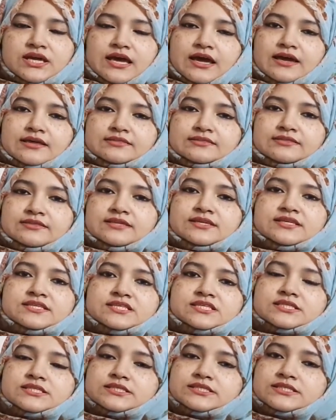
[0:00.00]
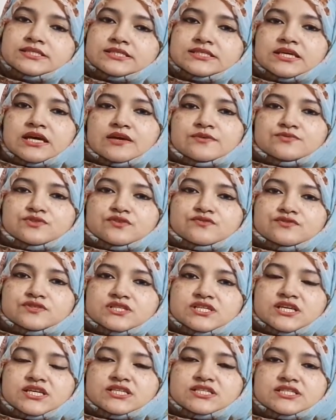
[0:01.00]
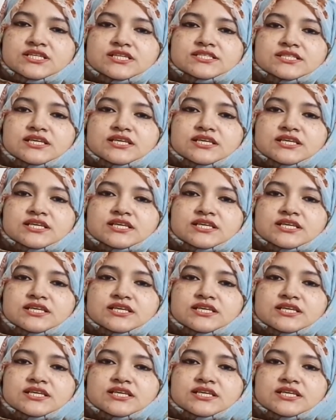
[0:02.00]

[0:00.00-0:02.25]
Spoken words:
And these types of changes